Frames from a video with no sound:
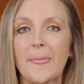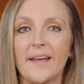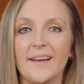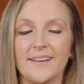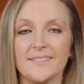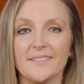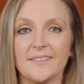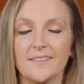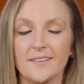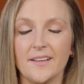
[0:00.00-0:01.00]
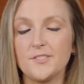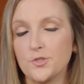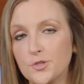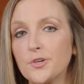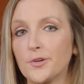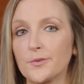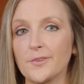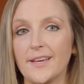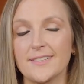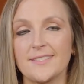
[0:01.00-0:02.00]
And it's true.
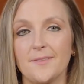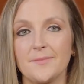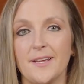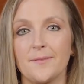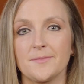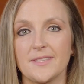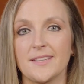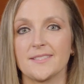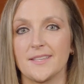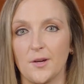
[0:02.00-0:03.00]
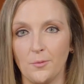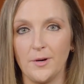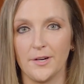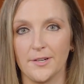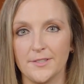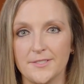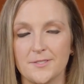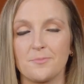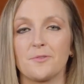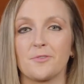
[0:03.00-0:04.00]
Sometimes things get
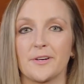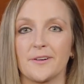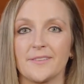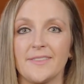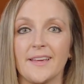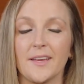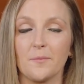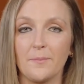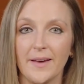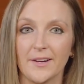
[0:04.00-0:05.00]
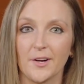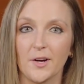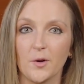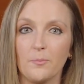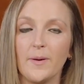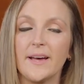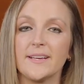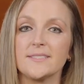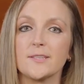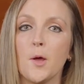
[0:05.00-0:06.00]
worse before they get better.
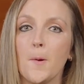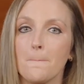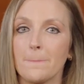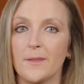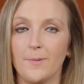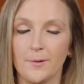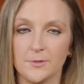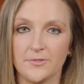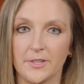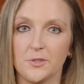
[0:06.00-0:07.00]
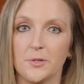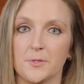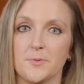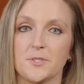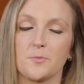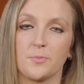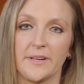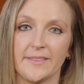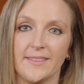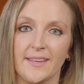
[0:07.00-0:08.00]
But the Bible's very clear we're supposed to
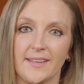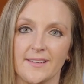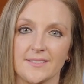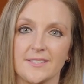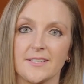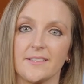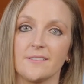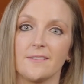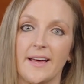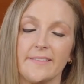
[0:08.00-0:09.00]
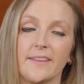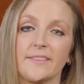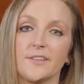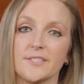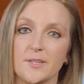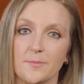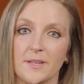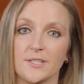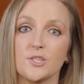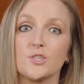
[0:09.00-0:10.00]
bring things to the light. Like there's
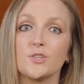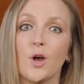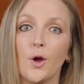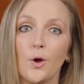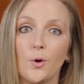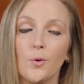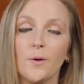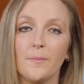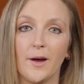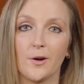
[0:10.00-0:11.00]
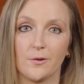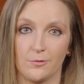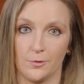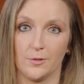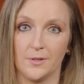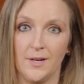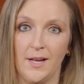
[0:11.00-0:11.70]
something so powerful